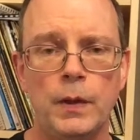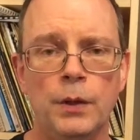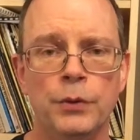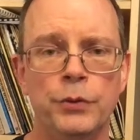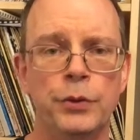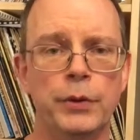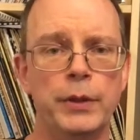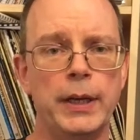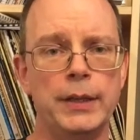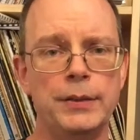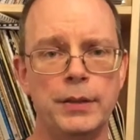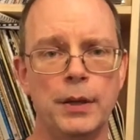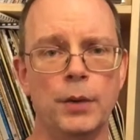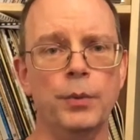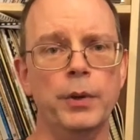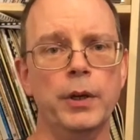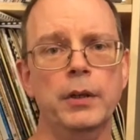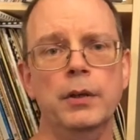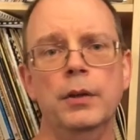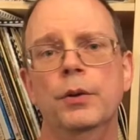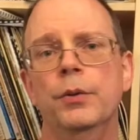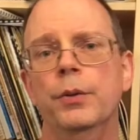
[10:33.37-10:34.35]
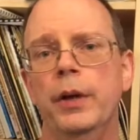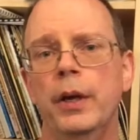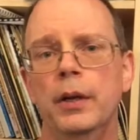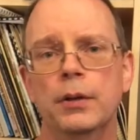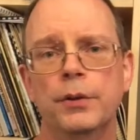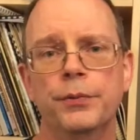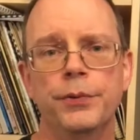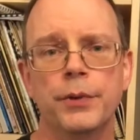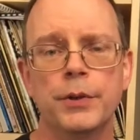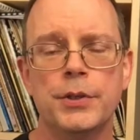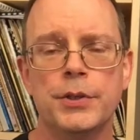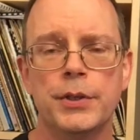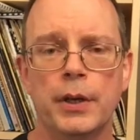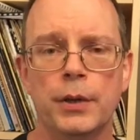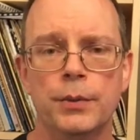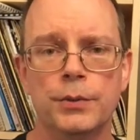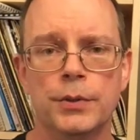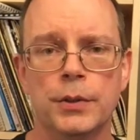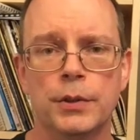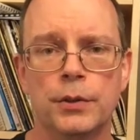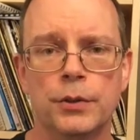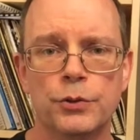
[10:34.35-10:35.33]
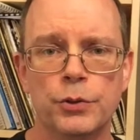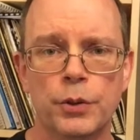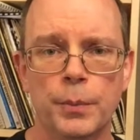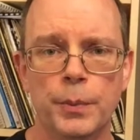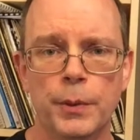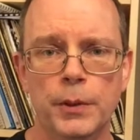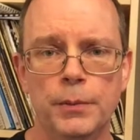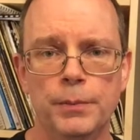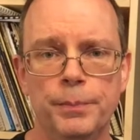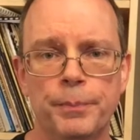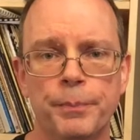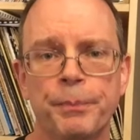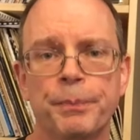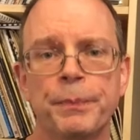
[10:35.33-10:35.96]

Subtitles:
So that's how we're going to create our first sounds on the trumpet.